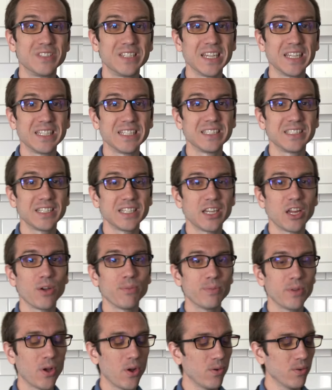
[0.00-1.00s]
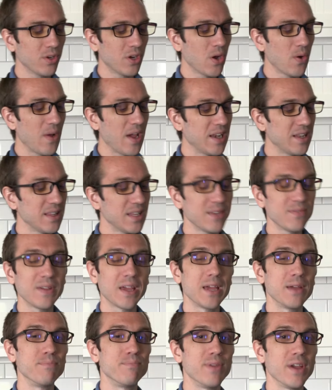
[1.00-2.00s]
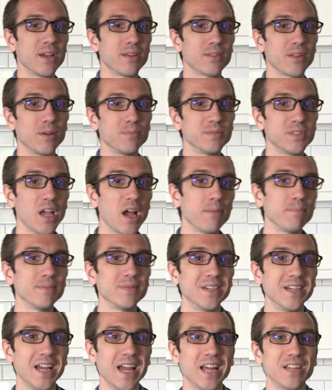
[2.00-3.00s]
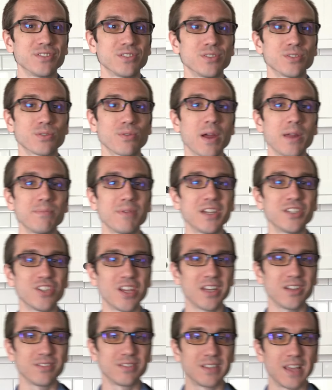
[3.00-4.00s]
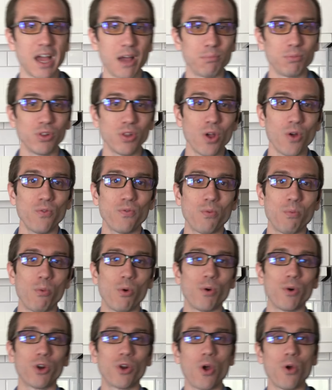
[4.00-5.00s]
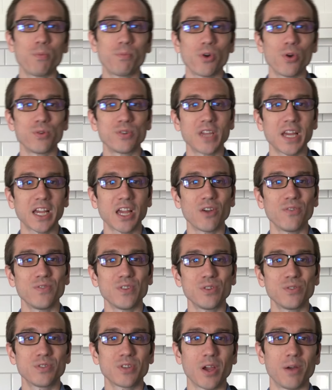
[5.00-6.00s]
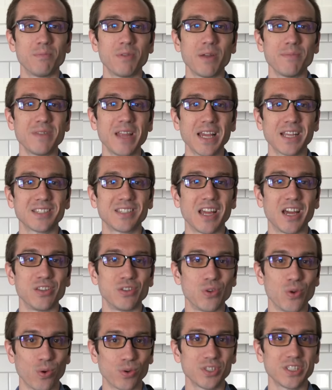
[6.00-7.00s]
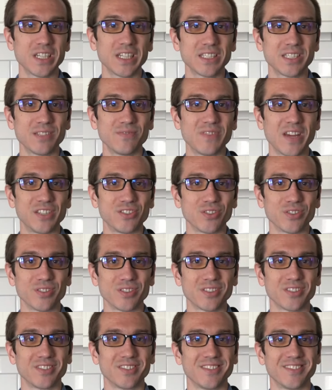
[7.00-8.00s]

did indeed help you out, go ahead and leave it a big thumbs up, and subscribe to my channel down below for more GoPro tech out videos coming up next on YourSixAdventures.